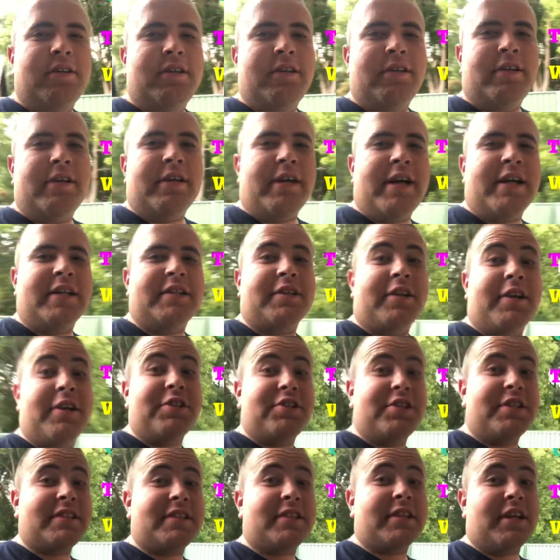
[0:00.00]
Yeah, so
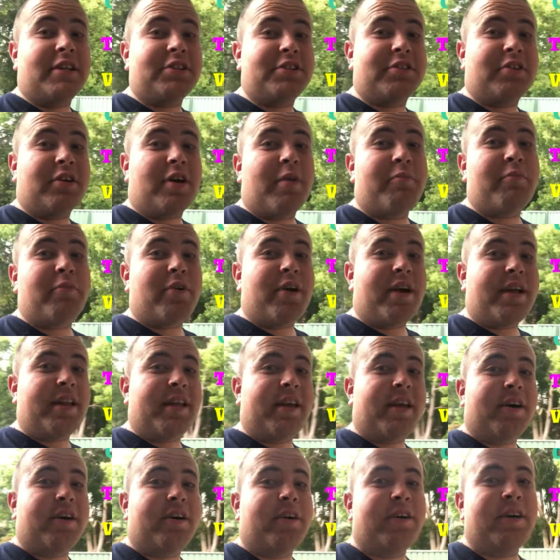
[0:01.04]
it's just lunchtime right
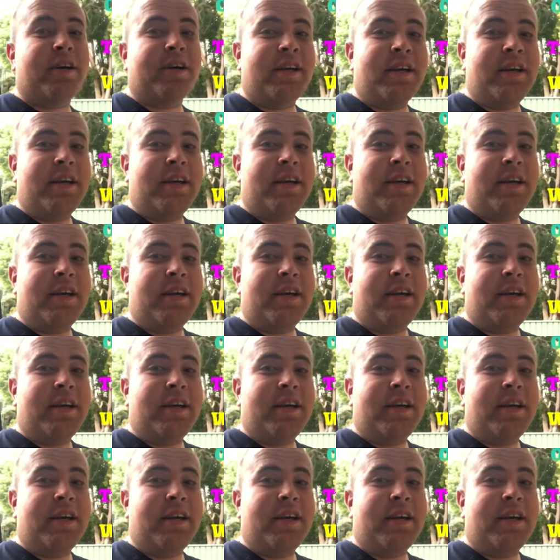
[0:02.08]
now.